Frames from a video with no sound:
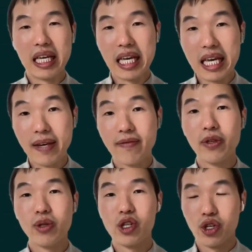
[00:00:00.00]
If you
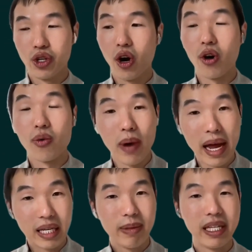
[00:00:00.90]
should
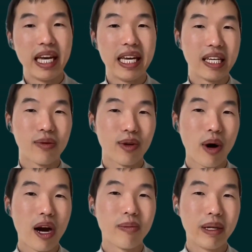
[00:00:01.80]
already be taking
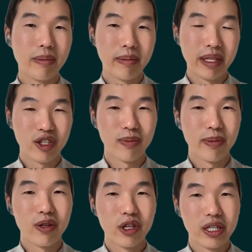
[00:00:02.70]
required minimum
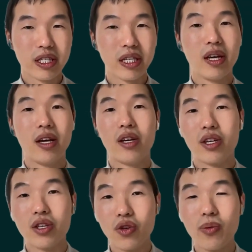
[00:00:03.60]
distributions,
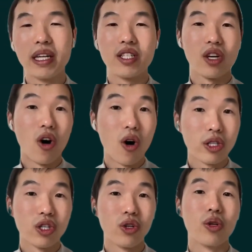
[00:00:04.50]
you must
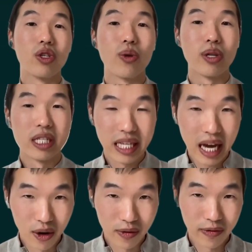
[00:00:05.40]
also
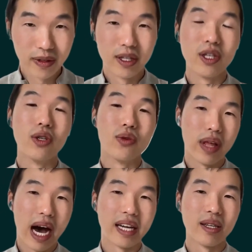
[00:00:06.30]
yourself do
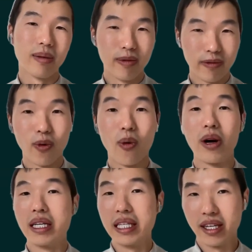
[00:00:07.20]
that before
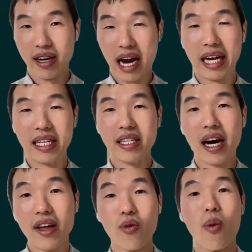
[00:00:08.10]
year end.
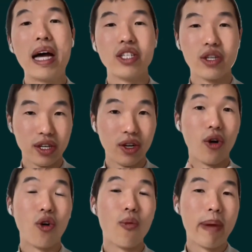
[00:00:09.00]
Otherwise, you could
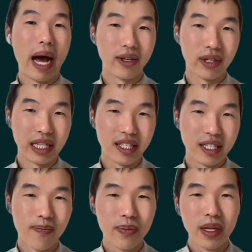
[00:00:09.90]
owe penalties.
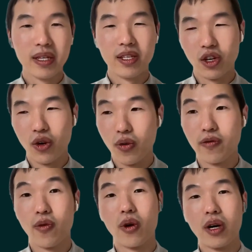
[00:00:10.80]
So
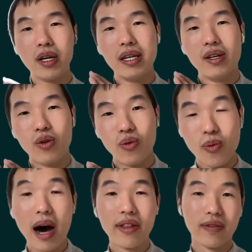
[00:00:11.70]
for
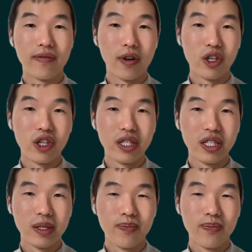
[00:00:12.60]
Roth conversions,